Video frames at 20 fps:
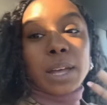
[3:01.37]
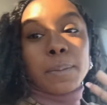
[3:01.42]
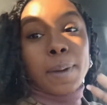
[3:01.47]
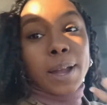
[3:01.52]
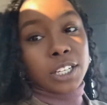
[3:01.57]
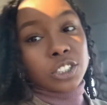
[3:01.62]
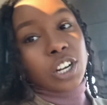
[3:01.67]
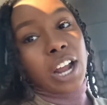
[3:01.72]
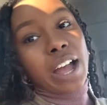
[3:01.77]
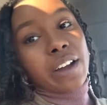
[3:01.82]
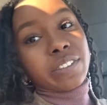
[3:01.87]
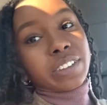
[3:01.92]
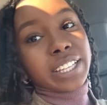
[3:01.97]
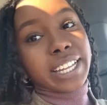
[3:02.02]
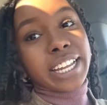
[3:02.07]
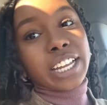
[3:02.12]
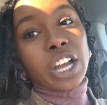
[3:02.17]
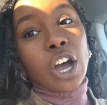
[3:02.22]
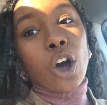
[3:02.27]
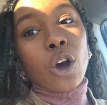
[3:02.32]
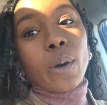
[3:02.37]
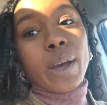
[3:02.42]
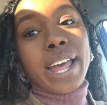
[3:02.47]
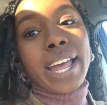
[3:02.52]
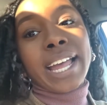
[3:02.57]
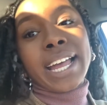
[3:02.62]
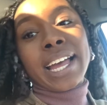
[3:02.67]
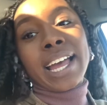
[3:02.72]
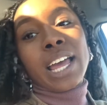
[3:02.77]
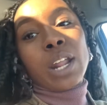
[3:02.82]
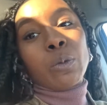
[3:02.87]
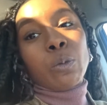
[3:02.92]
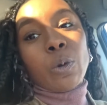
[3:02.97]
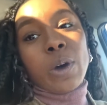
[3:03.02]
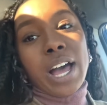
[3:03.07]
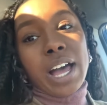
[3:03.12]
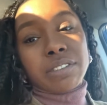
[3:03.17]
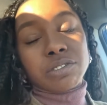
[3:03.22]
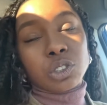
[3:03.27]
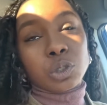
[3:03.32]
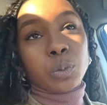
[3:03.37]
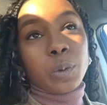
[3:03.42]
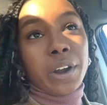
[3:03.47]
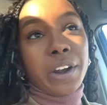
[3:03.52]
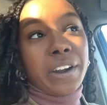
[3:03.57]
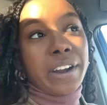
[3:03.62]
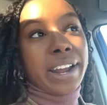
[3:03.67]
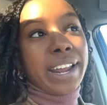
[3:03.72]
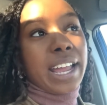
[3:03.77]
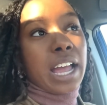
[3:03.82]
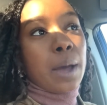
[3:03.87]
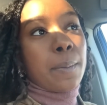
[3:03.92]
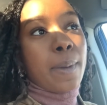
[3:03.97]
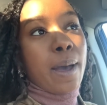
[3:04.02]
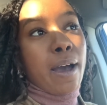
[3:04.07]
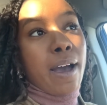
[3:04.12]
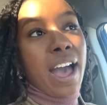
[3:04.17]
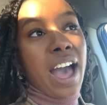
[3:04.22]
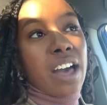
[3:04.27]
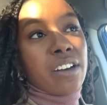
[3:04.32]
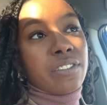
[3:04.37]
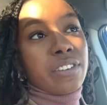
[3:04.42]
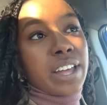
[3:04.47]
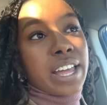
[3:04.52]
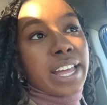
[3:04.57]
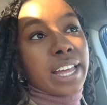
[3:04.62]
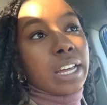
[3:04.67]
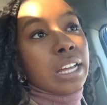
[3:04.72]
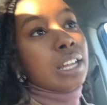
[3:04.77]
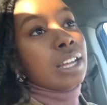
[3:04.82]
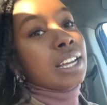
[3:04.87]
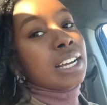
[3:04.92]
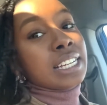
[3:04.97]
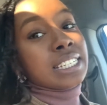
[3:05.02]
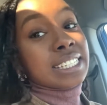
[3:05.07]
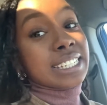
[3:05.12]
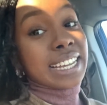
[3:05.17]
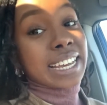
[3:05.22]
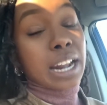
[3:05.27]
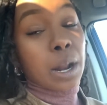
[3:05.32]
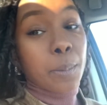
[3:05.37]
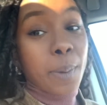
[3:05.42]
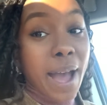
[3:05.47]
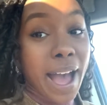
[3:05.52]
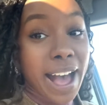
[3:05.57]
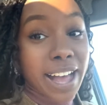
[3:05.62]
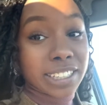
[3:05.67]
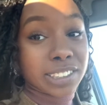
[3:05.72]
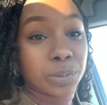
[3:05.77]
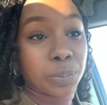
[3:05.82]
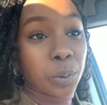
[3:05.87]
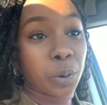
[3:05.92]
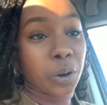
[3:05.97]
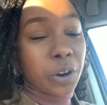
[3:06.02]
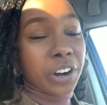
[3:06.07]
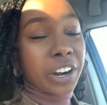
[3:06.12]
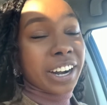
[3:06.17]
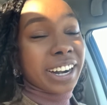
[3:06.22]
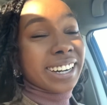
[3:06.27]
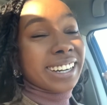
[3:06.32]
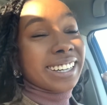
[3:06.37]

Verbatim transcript: my traveling going and we'll have to worry about having to get a passport.